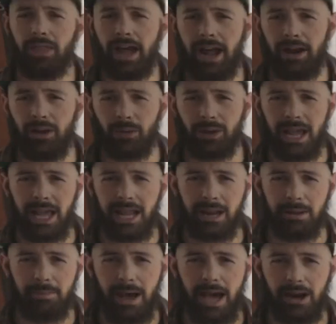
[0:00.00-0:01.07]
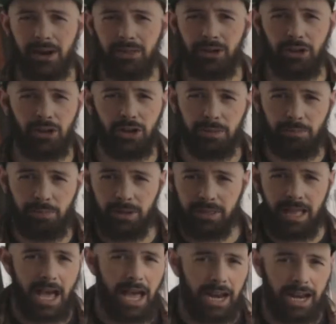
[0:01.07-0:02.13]
that organic matter there, you can put
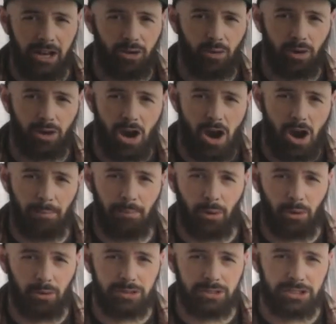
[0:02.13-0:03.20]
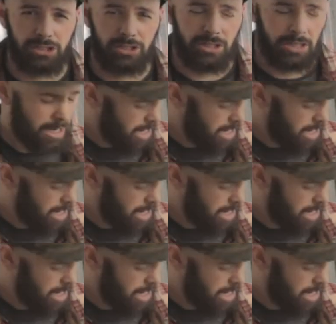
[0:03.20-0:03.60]
that into a composter